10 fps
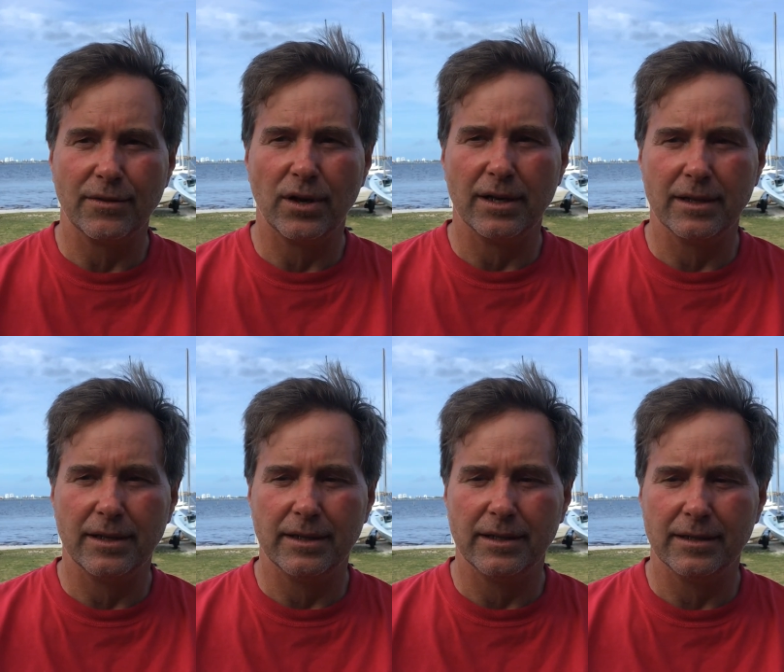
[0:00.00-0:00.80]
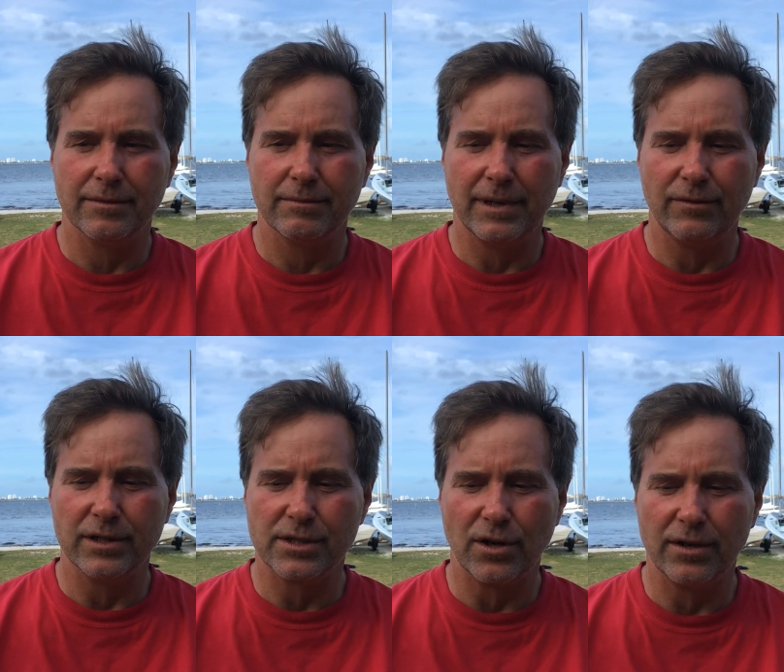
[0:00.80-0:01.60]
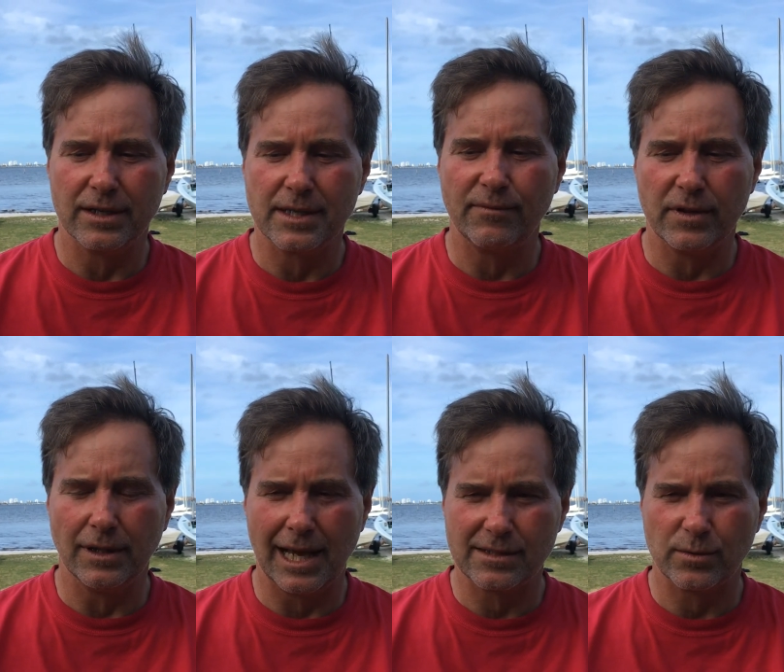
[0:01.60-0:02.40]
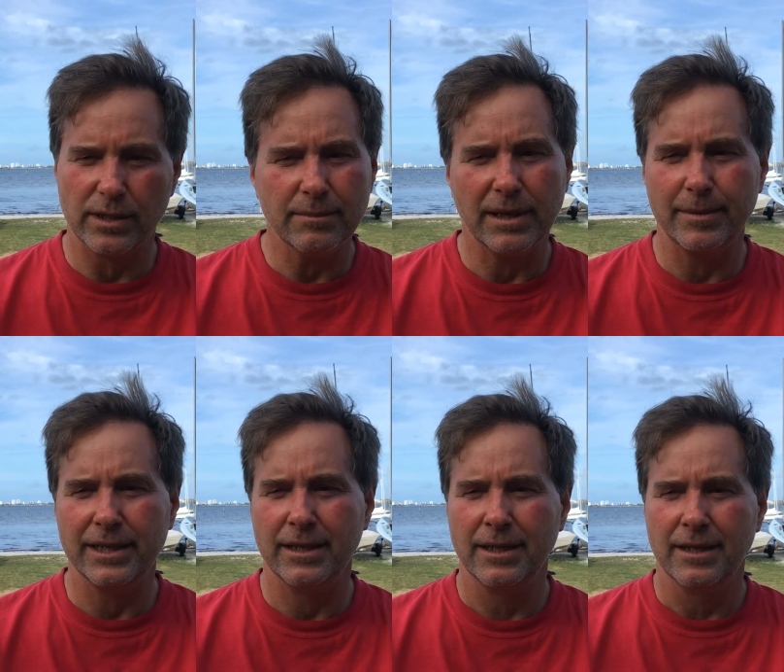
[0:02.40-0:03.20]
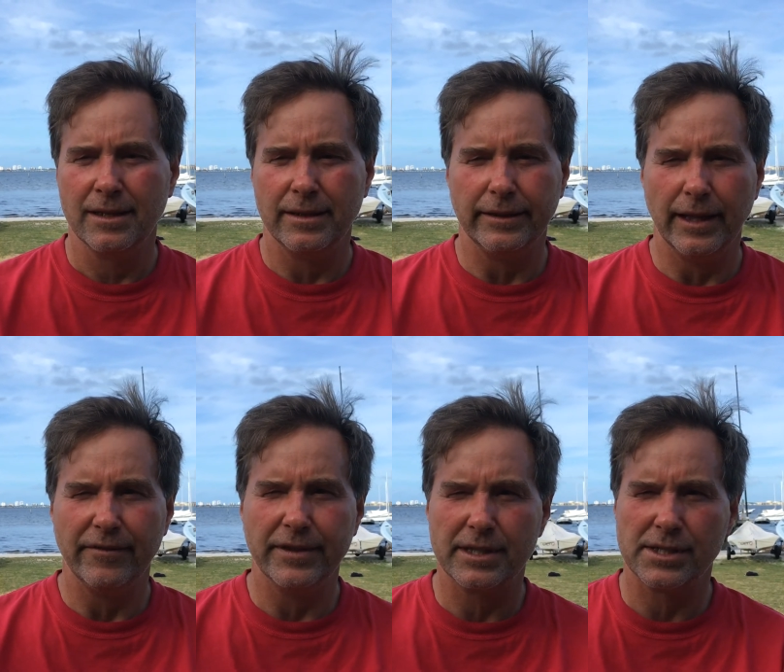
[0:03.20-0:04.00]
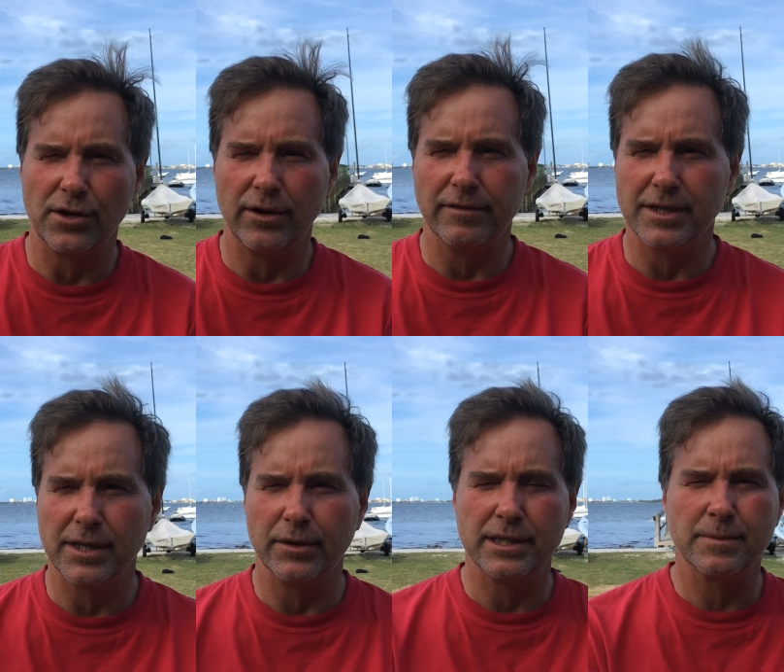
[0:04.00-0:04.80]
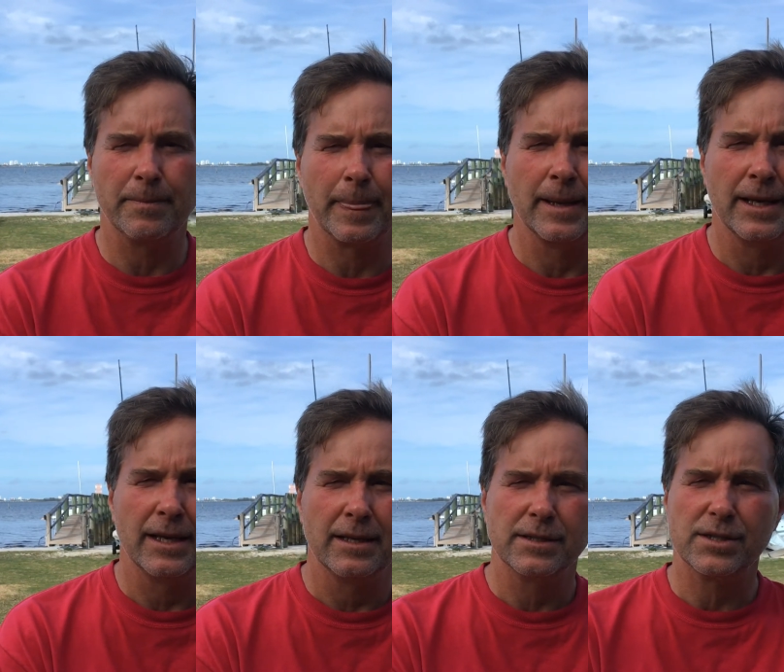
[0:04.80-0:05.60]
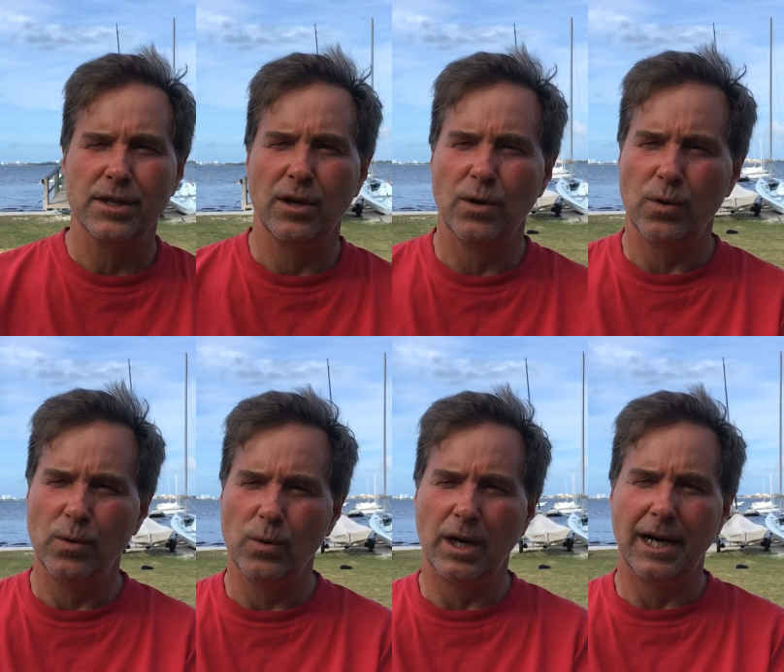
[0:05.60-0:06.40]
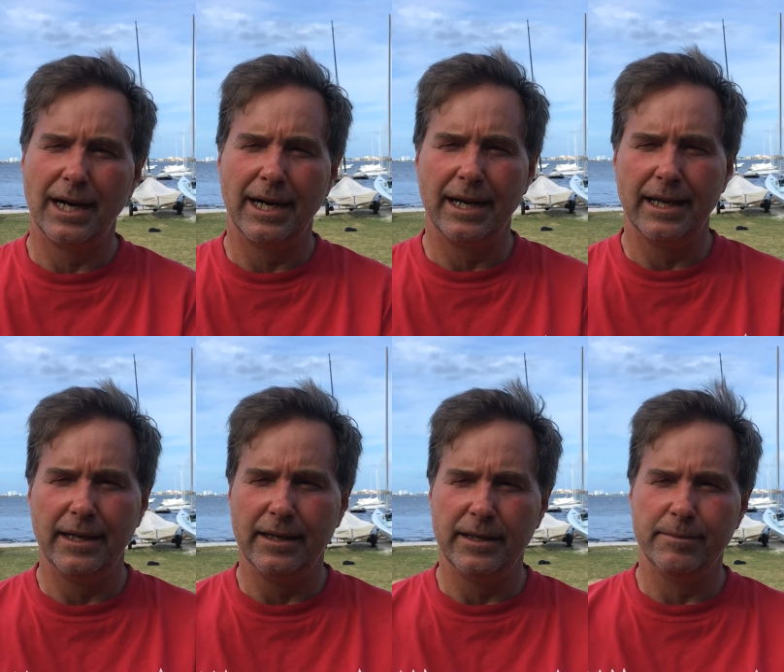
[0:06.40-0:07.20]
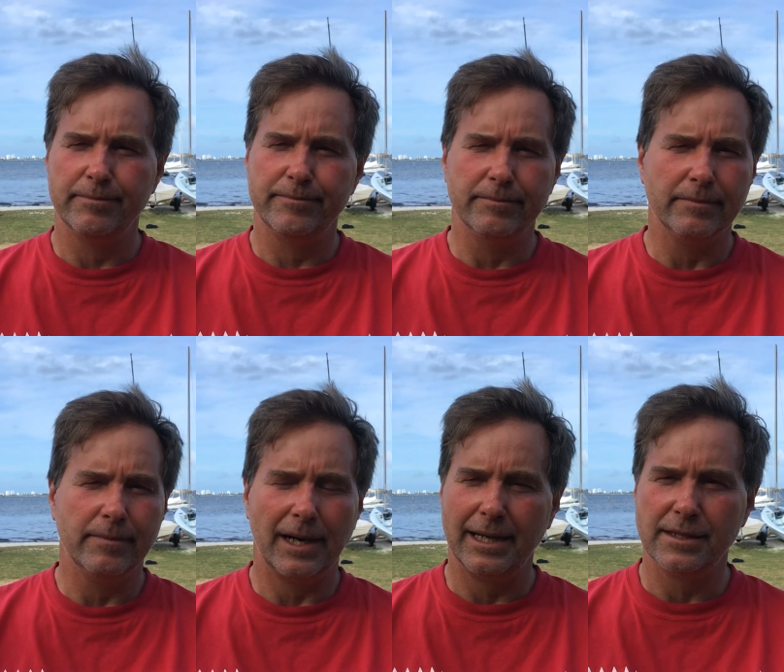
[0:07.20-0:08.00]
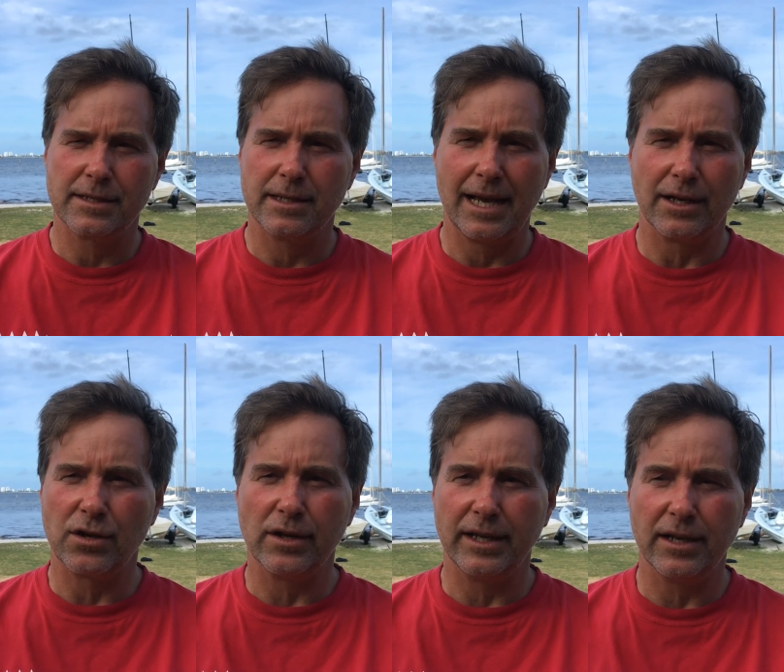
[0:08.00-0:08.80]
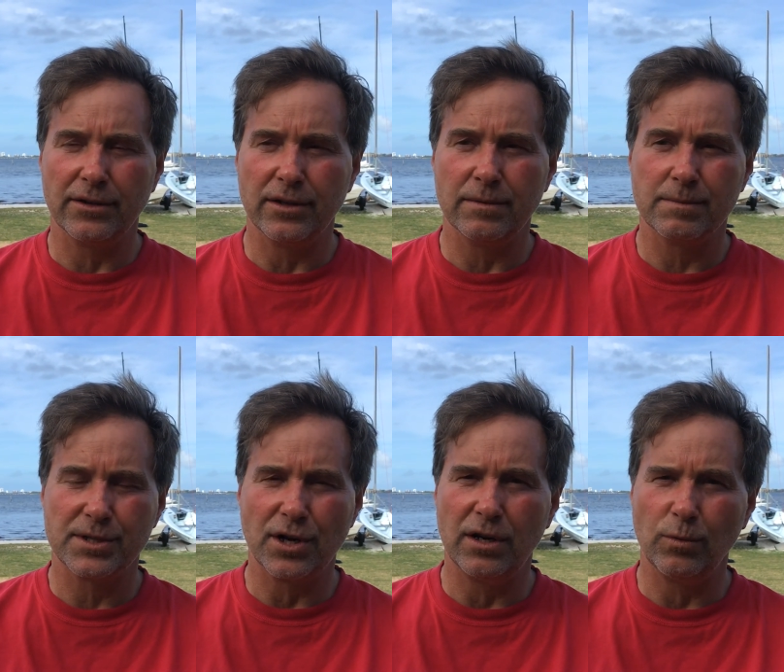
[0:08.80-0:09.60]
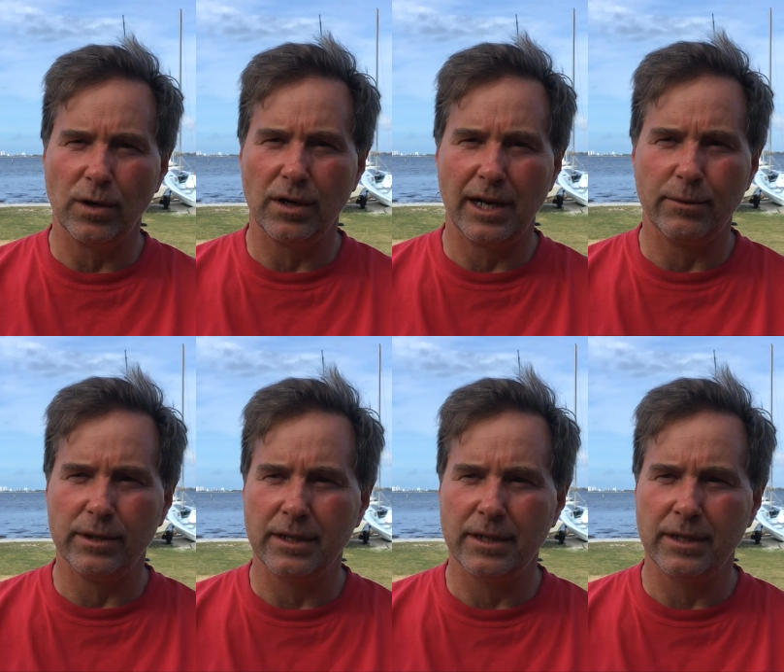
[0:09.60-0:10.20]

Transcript: I thought every start except for the last one, maybe the 11th start of the series. So I just had a cookie cutter start where I